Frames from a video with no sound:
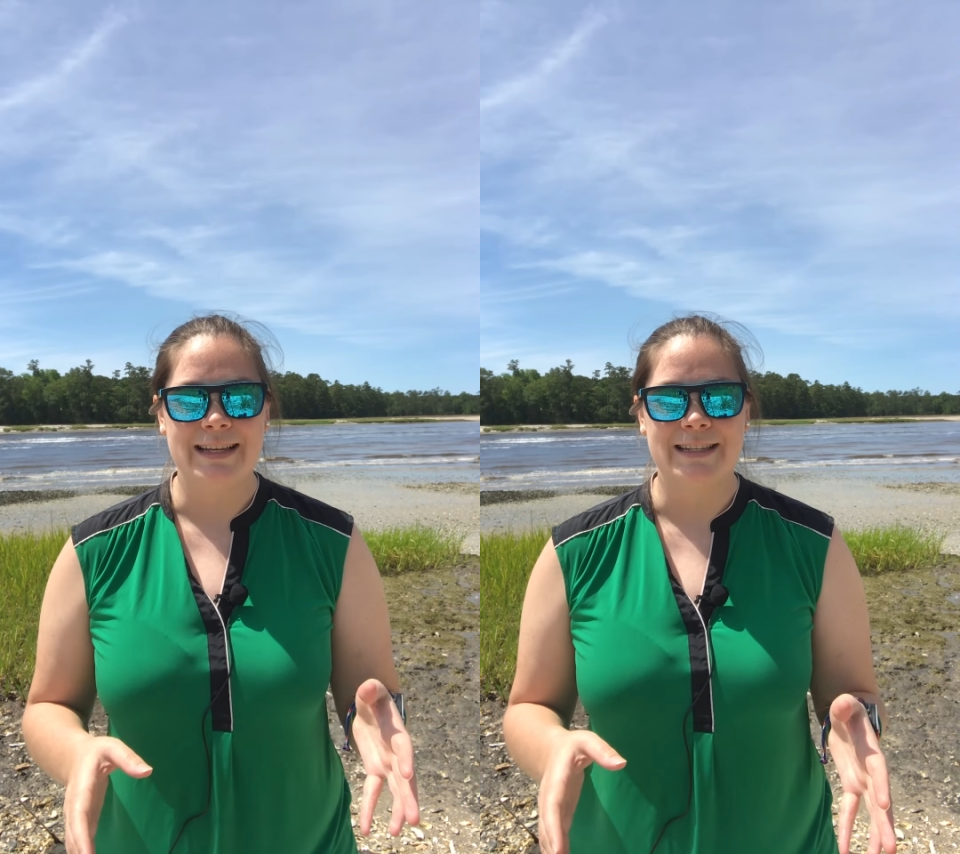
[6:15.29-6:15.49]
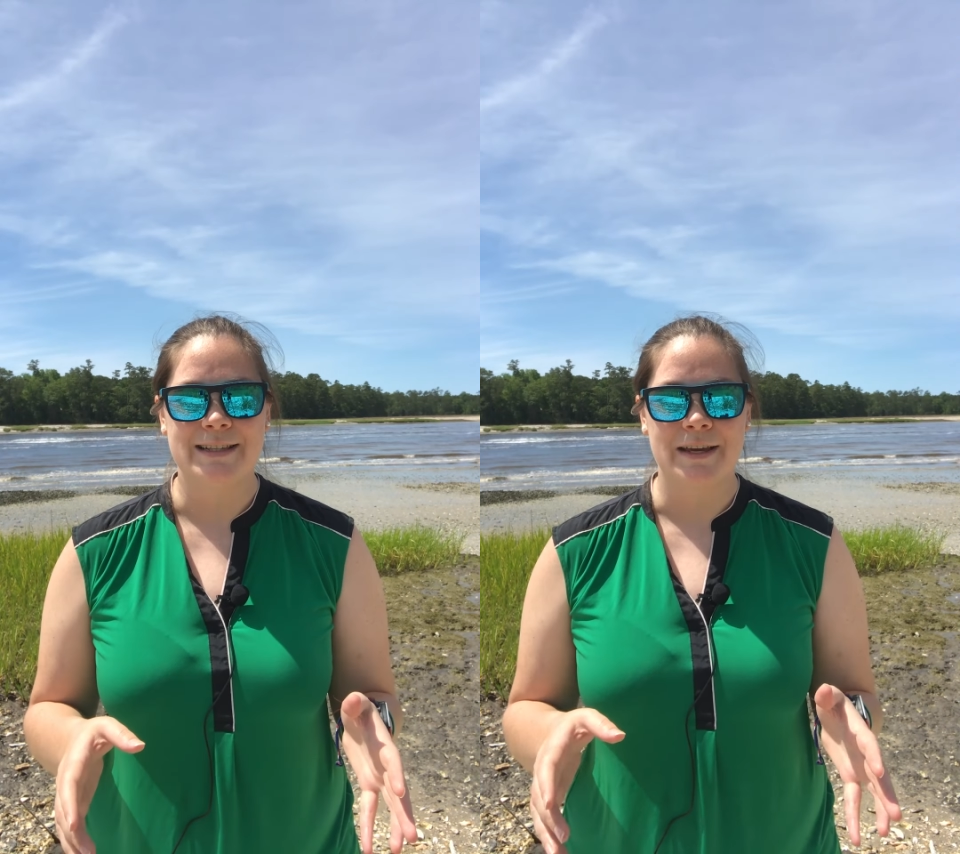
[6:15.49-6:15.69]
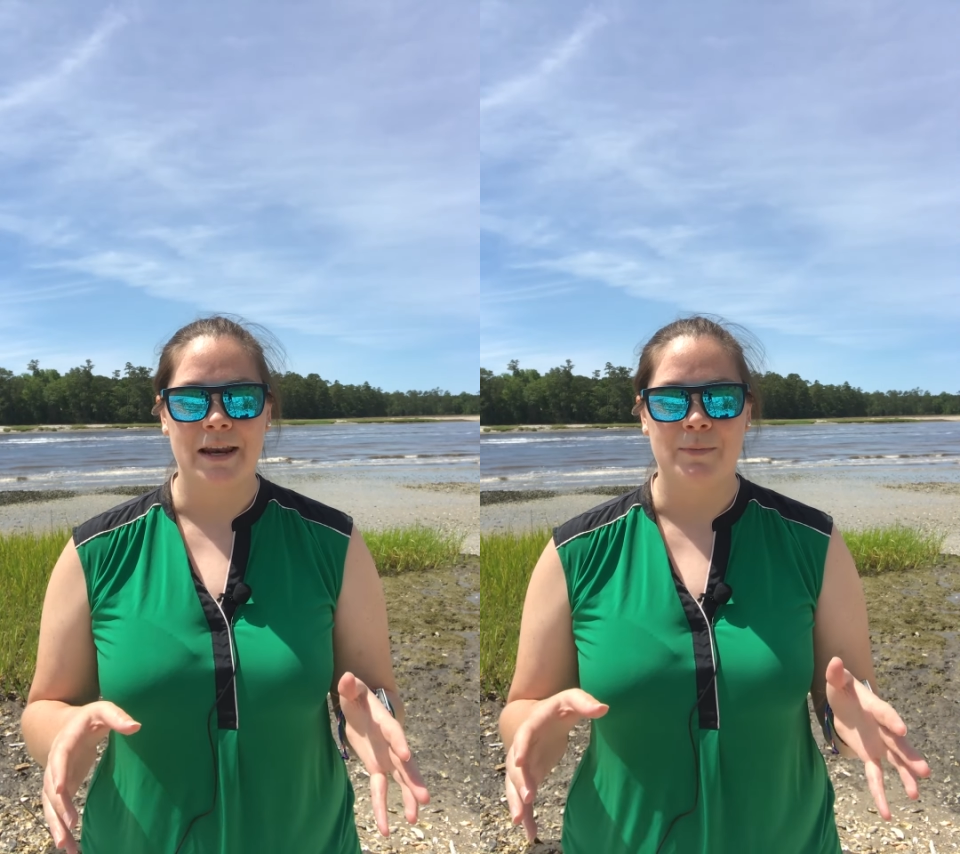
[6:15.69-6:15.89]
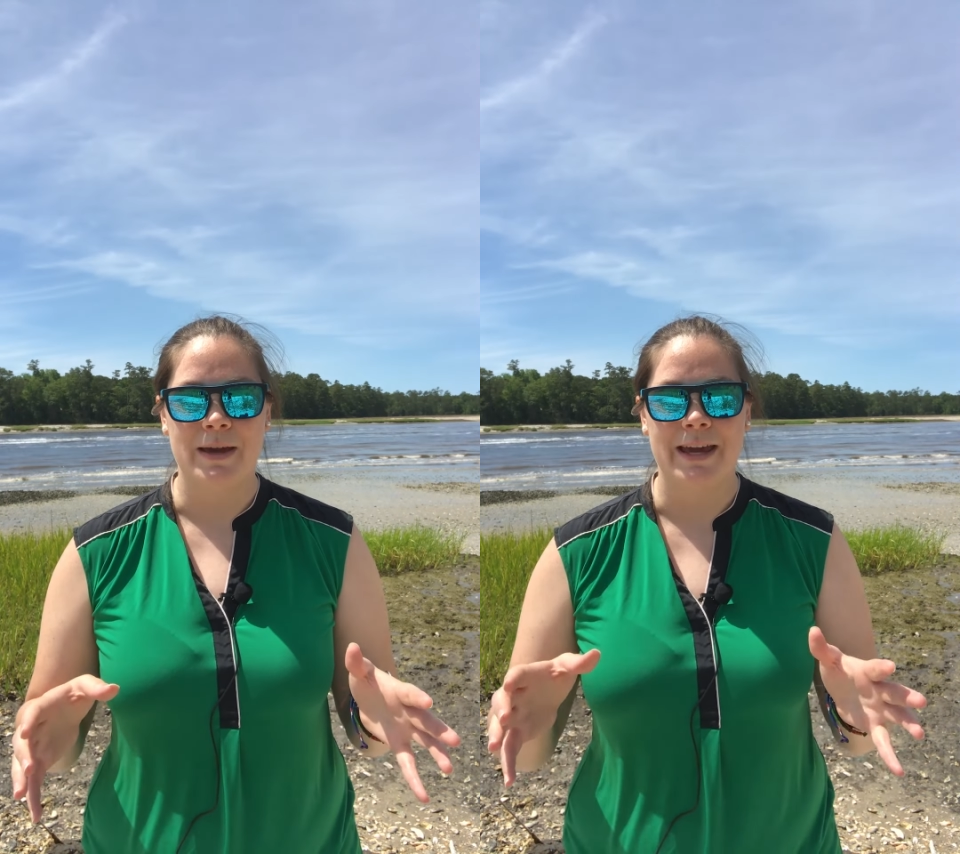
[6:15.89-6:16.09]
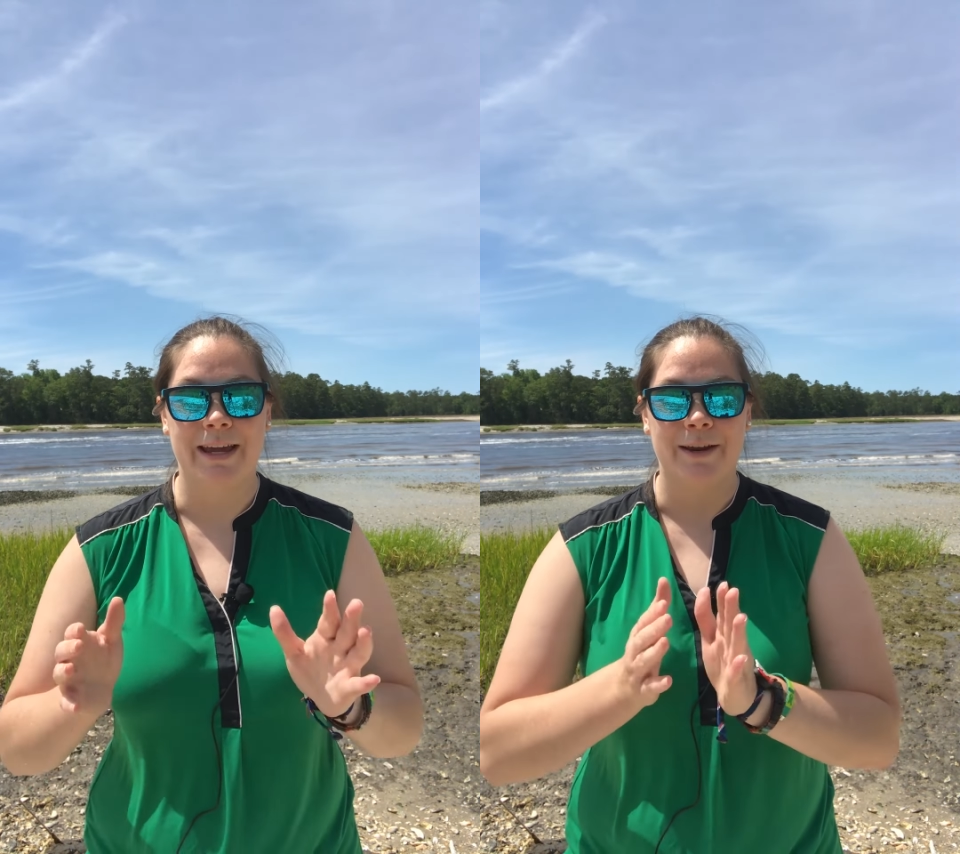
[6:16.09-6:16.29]
This is going to
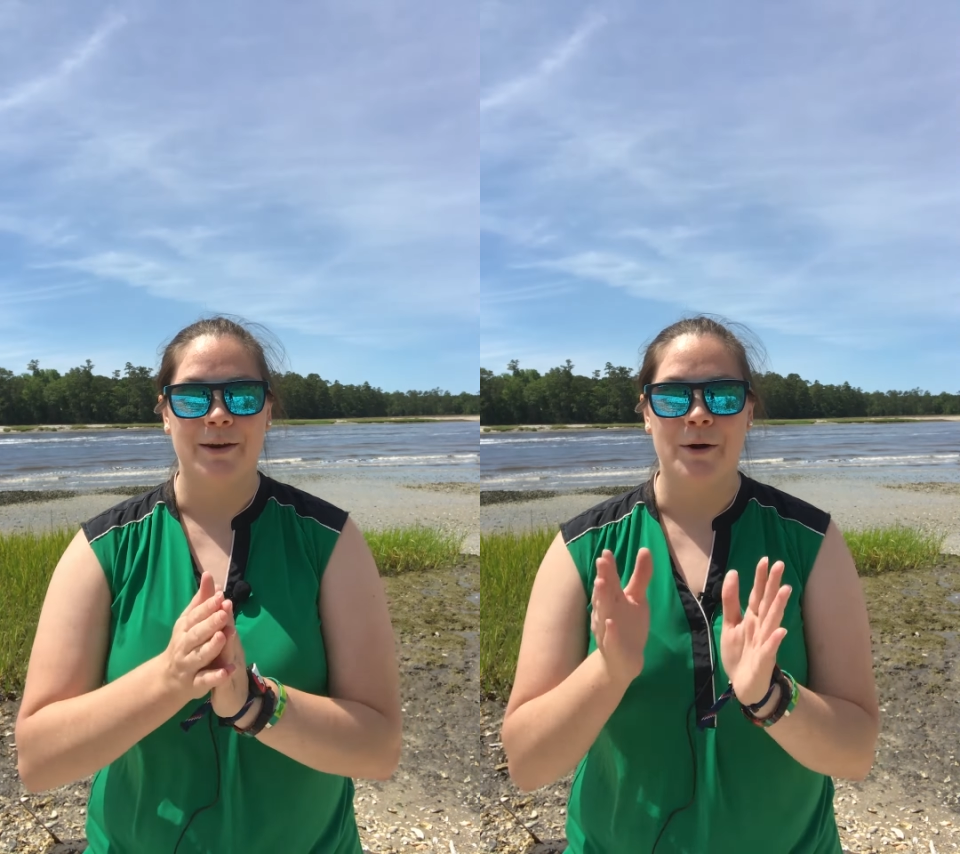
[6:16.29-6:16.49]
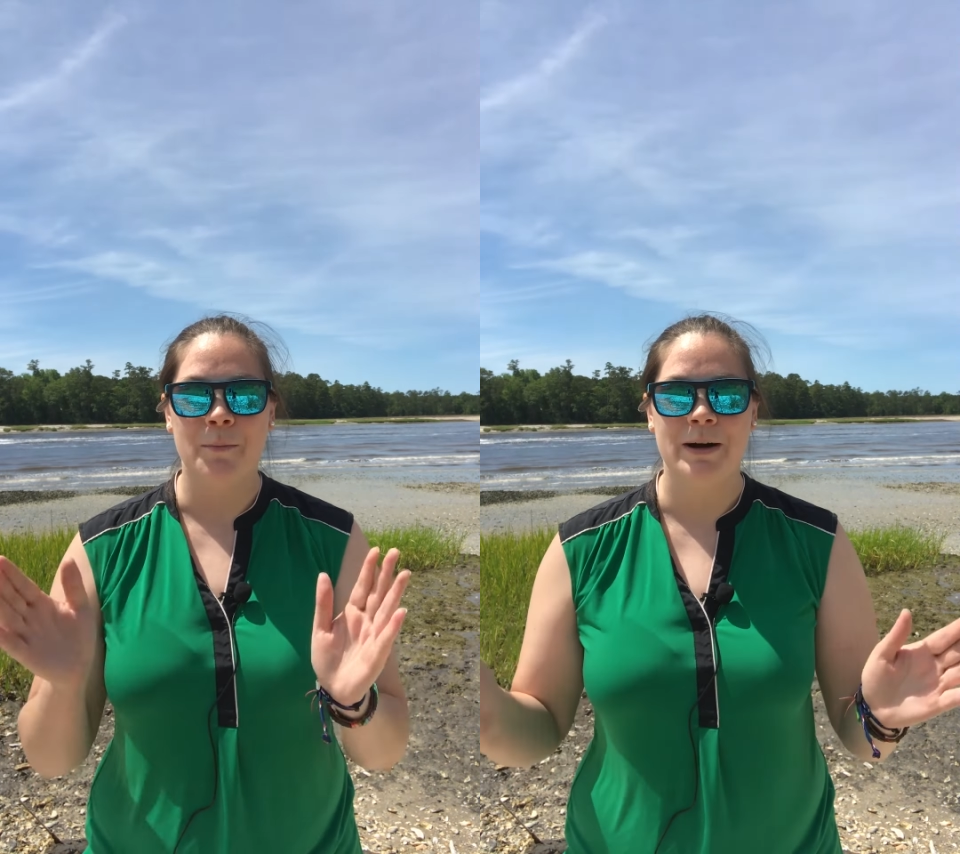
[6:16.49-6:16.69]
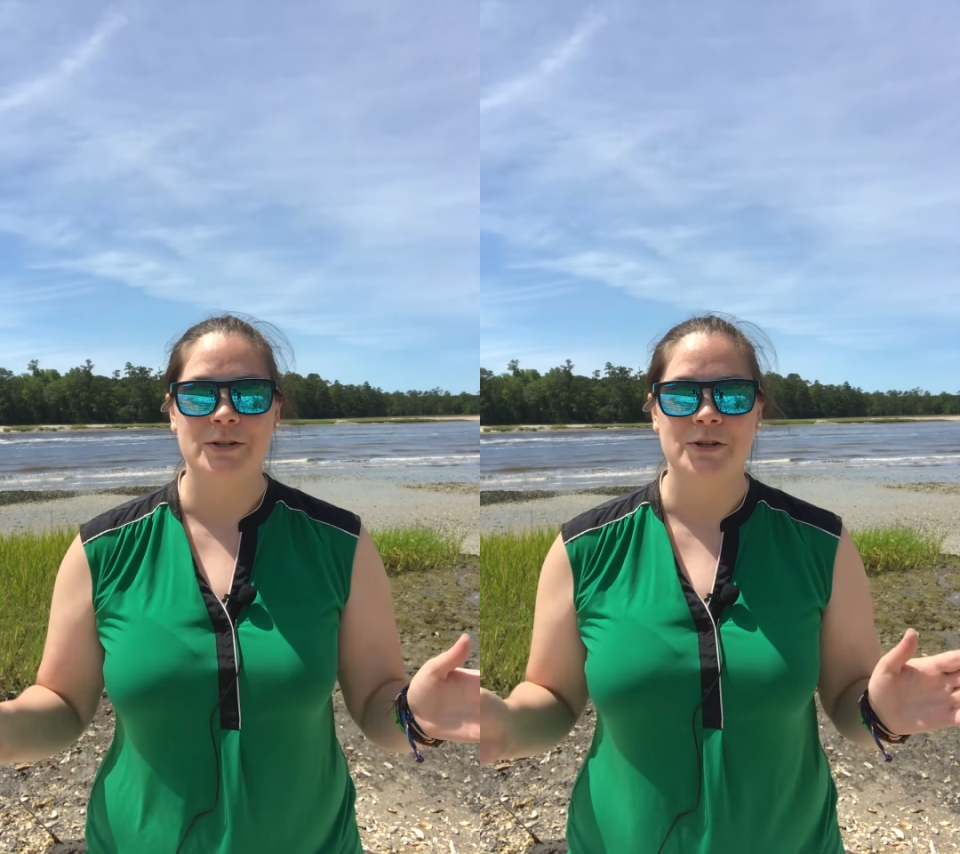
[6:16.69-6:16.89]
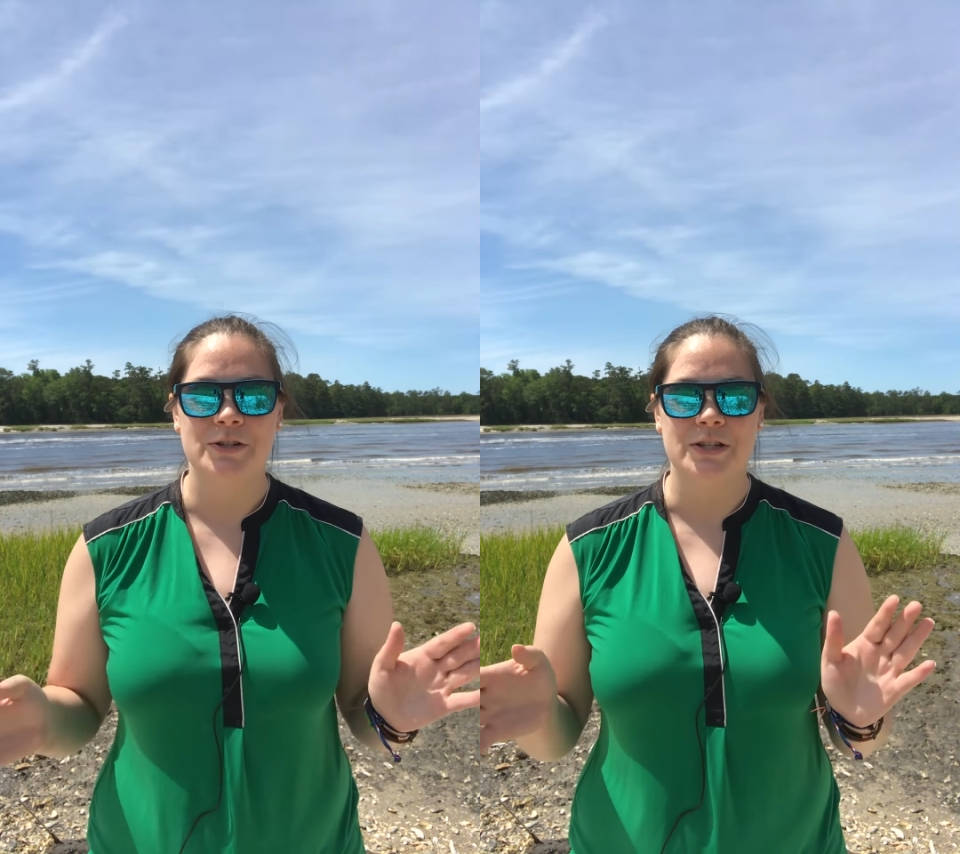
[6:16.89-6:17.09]
be no budget,